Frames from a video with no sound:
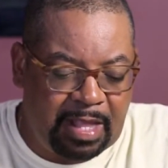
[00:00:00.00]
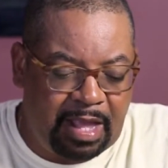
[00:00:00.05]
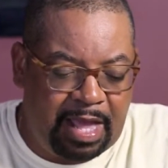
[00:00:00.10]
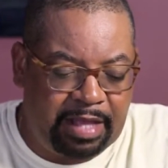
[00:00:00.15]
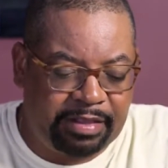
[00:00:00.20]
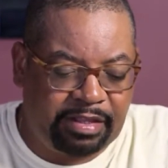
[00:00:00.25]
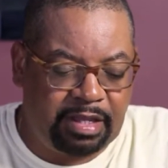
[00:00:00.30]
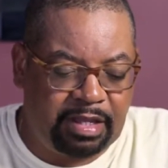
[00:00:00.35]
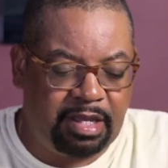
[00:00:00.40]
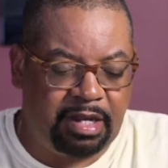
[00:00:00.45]

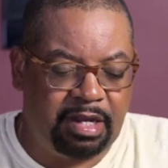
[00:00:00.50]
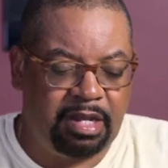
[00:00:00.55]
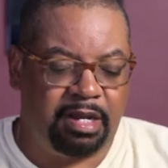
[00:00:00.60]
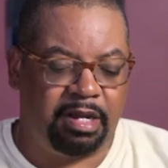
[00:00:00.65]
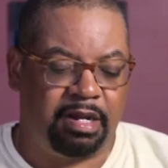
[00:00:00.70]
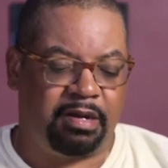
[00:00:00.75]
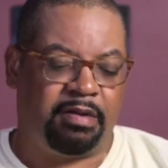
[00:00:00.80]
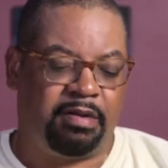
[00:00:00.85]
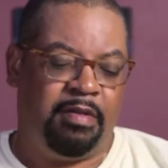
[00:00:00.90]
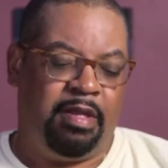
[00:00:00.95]
at the end
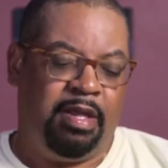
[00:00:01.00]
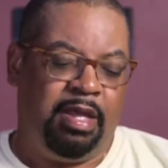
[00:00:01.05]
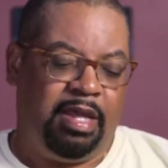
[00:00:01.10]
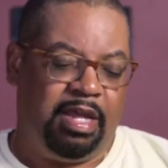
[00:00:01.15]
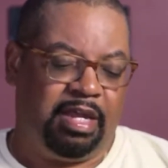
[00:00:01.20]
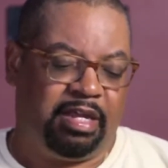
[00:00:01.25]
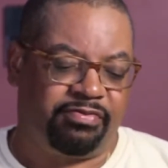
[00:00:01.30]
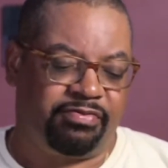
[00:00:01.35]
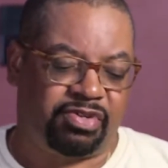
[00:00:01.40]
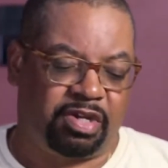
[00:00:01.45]
here,
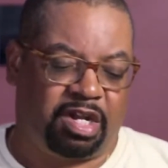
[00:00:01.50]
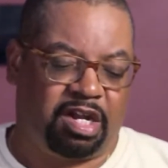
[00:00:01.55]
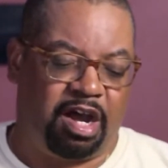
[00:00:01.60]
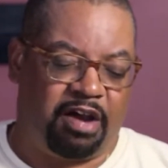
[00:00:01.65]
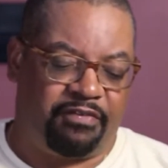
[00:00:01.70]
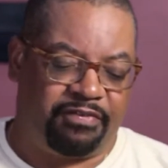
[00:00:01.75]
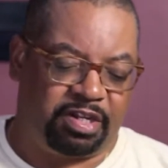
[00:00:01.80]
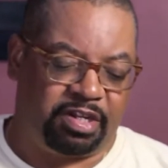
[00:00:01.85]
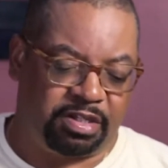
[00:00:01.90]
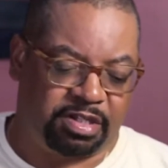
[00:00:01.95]
it gives a
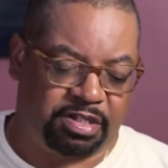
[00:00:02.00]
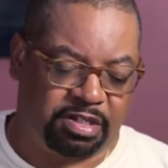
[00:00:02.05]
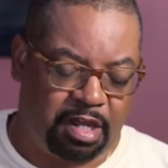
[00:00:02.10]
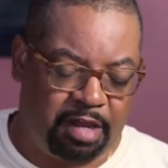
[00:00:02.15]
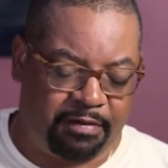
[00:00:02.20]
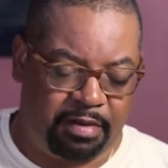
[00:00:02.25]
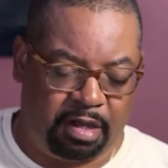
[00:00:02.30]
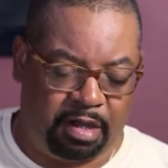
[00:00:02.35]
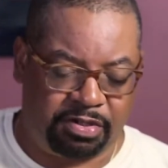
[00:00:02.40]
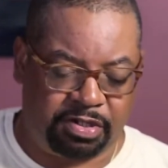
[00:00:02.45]
covenant
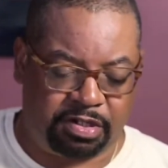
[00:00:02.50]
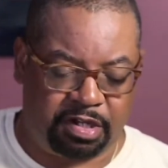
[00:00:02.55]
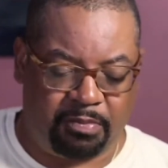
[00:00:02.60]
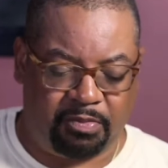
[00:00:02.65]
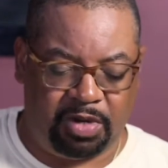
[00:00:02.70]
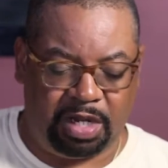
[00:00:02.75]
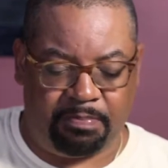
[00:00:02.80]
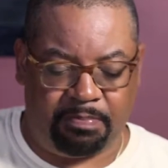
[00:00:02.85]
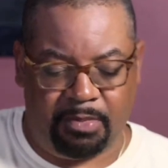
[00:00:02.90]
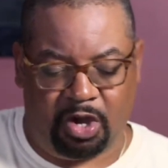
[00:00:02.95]

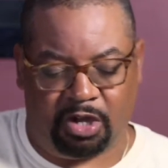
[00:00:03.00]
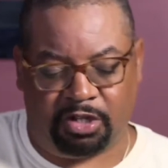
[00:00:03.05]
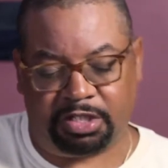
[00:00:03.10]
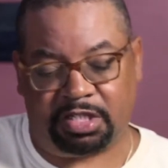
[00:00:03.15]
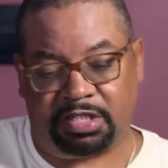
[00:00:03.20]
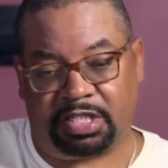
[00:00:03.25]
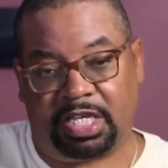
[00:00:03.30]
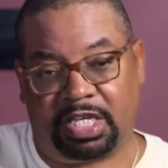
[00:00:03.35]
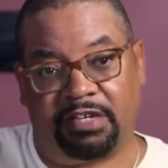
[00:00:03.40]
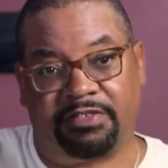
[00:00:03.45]
summary.
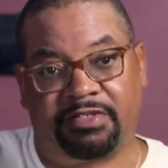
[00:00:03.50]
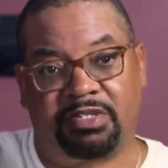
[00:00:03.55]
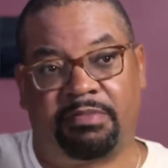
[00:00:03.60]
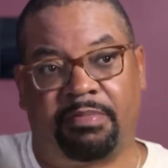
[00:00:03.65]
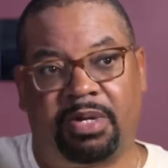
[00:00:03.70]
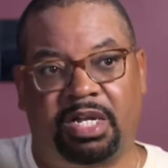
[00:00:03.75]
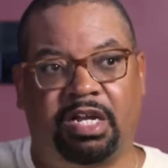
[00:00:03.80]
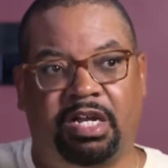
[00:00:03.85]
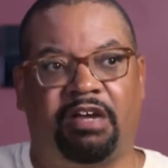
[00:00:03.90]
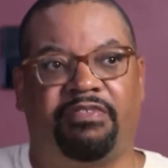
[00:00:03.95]
Moses gives
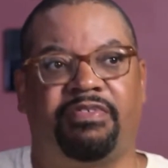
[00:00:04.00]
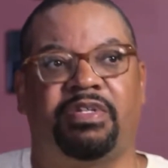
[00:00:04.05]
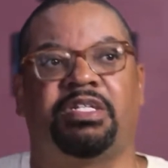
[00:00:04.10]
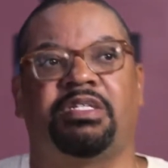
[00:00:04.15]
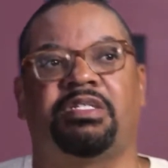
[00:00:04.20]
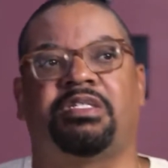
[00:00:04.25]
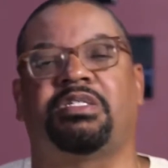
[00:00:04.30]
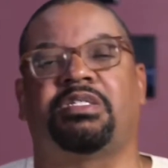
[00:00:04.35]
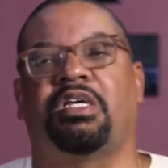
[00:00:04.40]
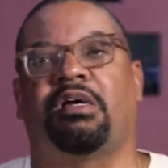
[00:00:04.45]
them a
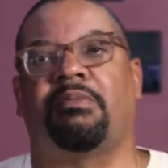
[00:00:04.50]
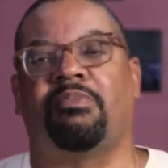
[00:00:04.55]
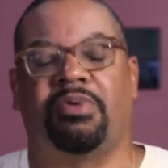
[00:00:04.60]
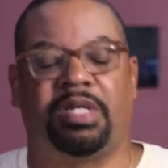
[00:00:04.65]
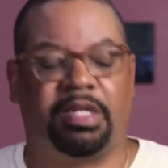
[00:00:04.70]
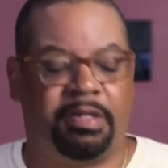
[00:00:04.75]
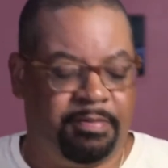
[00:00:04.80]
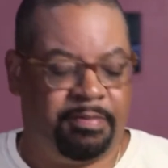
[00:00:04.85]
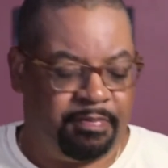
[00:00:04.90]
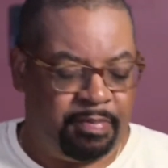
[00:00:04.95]
covenant
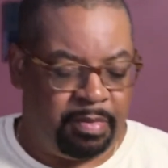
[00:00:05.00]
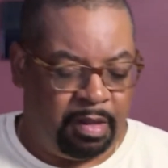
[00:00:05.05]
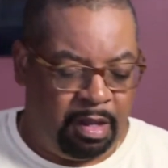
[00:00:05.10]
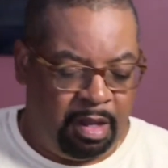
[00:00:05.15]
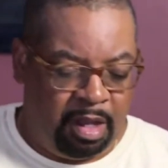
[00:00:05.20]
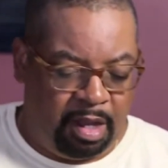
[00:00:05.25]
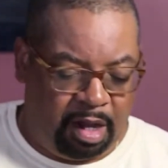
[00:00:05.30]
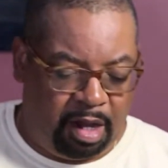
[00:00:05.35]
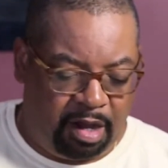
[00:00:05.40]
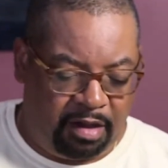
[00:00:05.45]
summary
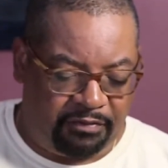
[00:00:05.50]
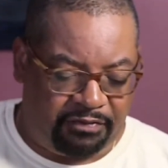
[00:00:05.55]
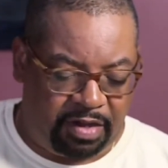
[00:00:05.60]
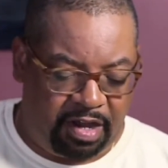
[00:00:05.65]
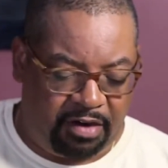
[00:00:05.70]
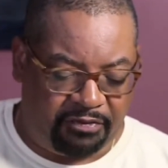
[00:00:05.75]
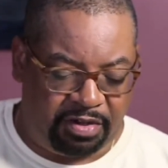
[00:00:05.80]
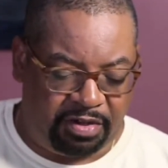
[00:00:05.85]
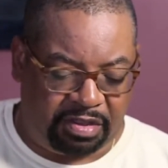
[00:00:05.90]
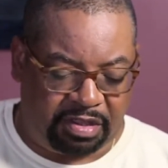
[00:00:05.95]
of
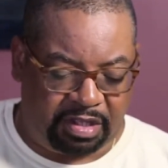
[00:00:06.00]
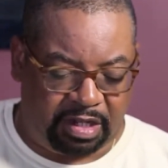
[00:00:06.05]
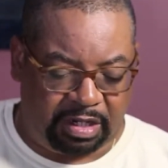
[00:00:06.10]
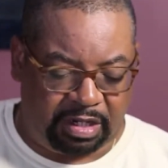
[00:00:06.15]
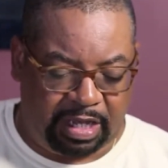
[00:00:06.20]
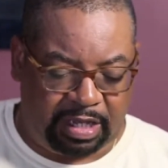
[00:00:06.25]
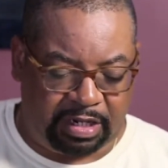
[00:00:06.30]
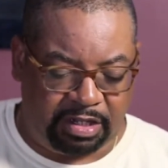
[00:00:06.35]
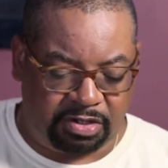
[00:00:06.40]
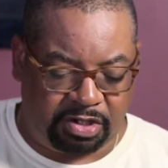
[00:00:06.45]
everything
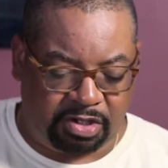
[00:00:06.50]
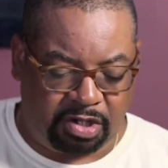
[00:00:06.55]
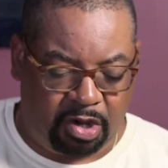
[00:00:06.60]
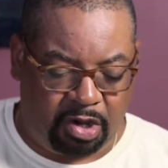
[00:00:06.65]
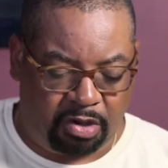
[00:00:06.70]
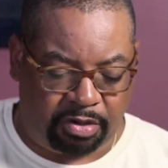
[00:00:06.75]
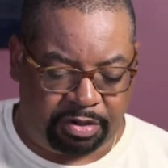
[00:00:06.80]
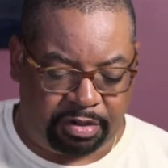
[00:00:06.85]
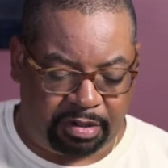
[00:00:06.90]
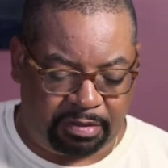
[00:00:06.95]
that he's
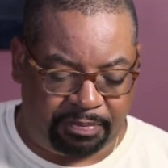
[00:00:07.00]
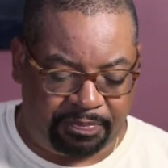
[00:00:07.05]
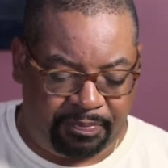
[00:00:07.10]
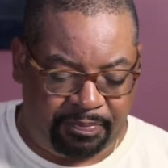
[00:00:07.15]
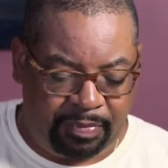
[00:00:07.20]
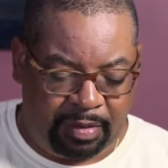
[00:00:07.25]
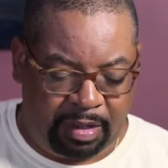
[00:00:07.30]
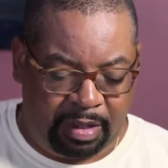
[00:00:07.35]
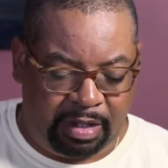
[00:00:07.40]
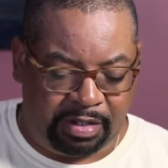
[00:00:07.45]
told them.
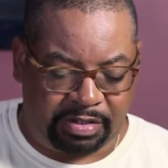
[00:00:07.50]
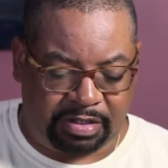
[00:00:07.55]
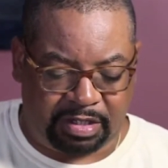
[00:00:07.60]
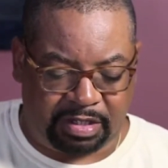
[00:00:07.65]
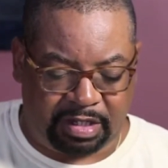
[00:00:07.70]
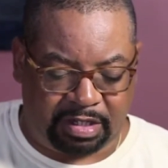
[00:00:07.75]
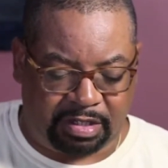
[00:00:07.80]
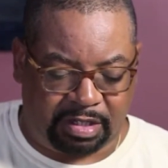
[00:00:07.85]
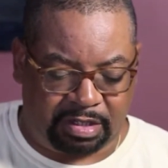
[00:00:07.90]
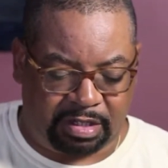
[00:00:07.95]
It
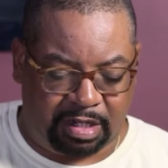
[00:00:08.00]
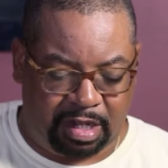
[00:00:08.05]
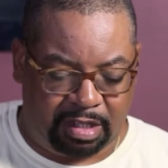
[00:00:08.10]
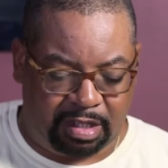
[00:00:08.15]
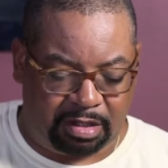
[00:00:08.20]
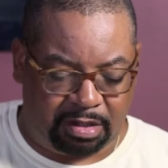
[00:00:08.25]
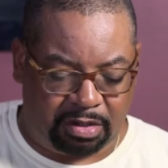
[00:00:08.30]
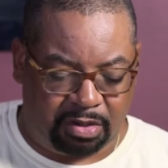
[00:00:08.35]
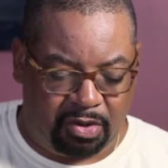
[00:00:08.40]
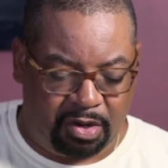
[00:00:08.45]
says, and today
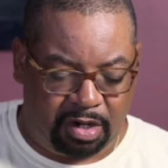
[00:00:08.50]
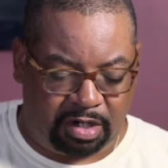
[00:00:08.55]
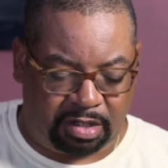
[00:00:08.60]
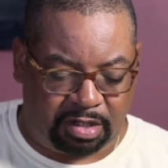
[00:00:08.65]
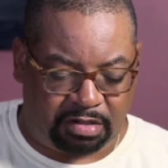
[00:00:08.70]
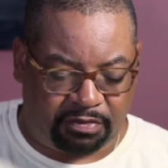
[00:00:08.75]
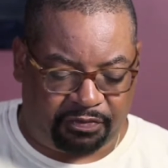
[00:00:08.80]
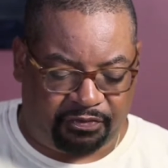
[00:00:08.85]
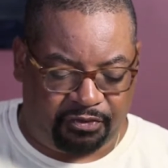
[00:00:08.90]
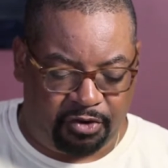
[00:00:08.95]
the Lord
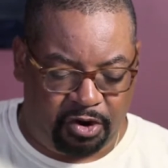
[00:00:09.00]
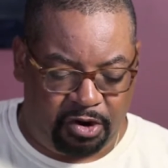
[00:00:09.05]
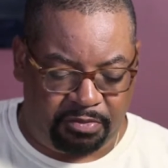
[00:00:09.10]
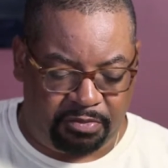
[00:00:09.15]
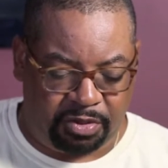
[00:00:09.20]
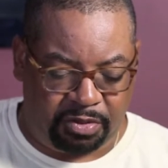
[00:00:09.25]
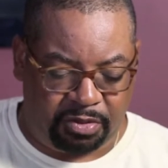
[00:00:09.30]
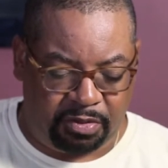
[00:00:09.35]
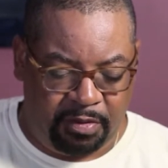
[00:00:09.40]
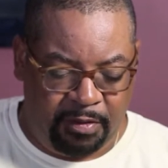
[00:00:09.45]
has
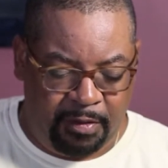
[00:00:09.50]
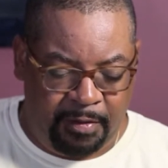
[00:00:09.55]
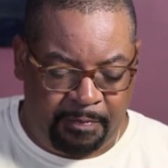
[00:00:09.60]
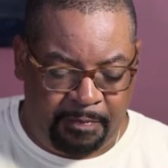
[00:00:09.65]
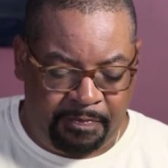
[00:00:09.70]
affirmed you